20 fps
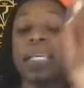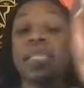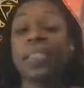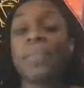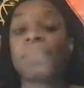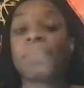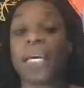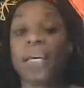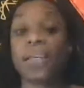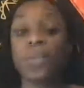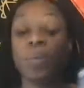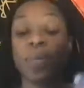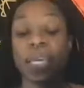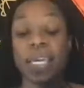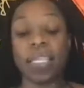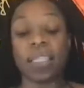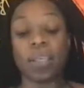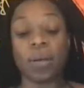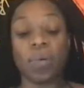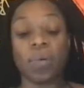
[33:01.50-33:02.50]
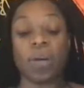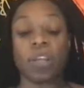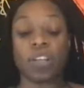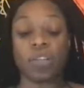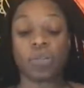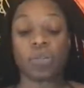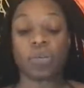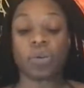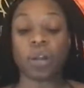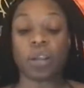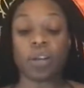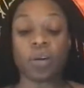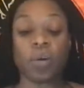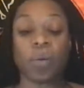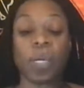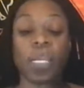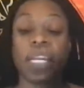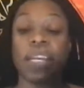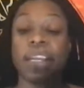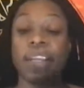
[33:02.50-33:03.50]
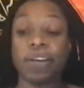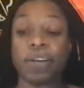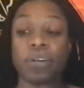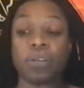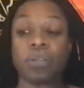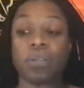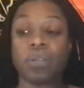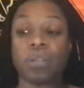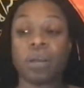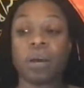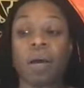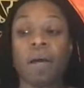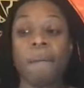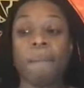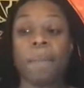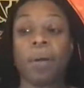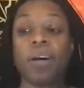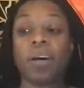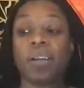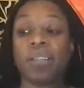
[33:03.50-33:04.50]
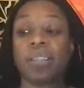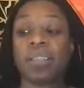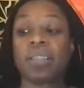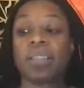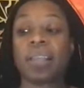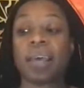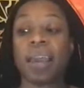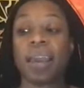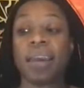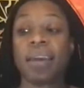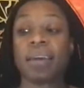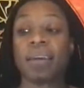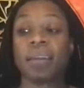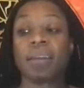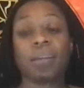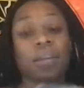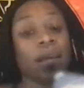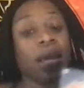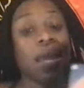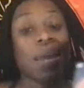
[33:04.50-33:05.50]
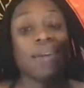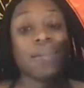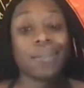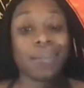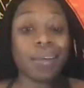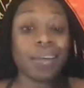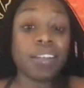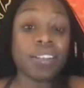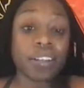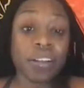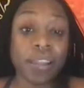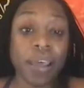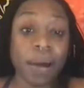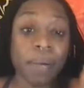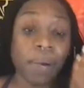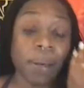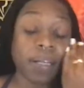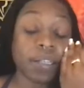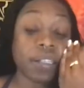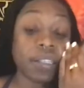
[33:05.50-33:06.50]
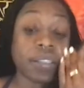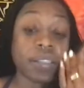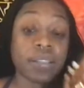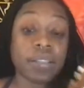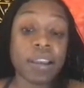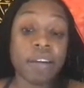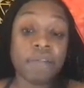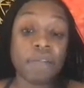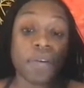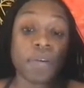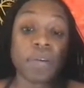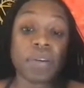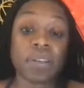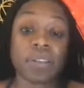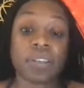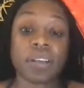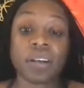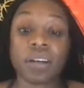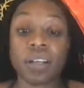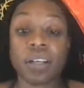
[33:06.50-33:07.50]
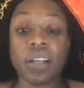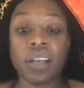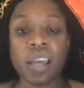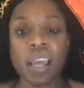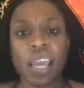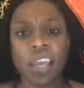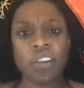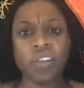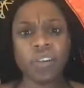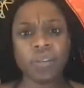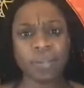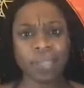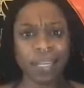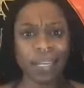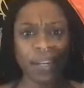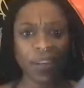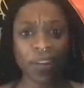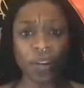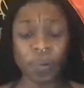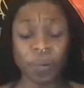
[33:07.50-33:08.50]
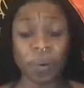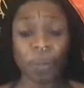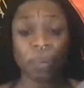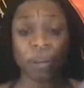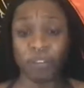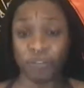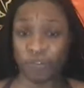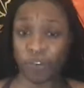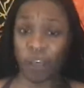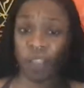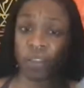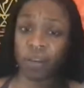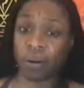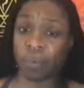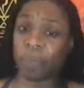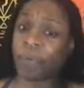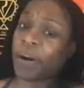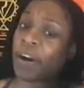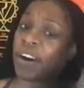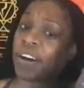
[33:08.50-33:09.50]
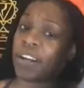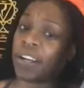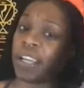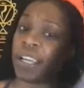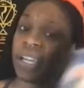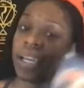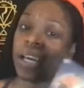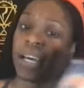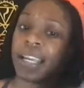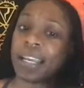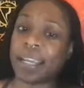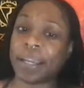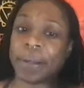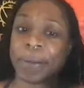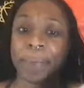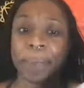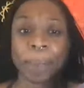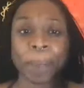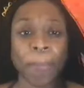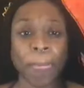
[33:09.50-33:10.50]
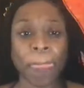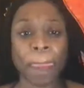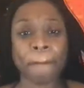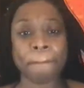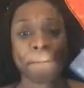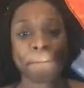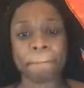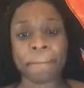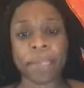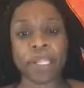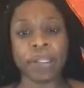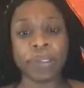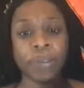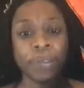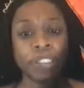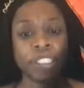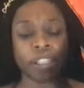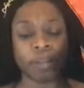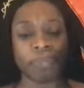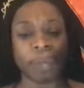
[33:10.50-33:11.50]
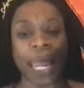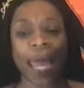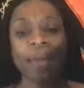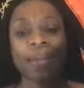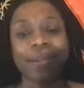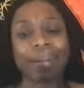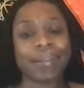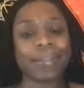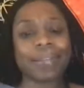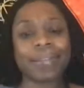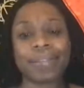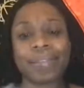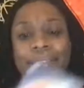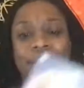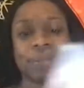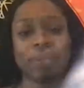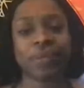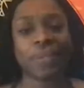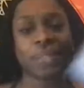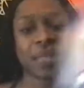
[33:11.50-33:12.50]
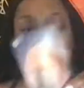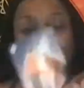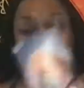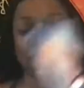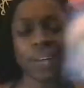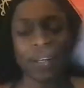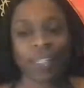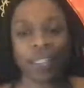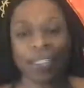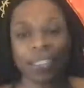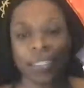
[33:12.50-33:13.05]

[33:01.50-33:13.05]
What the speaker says: sometimes we hit the queen of needles because it's like it's easier that way just to stay focused on. You know what I'm saying? You don't want to be falling apart and goddamn and lose your balance. You know, you got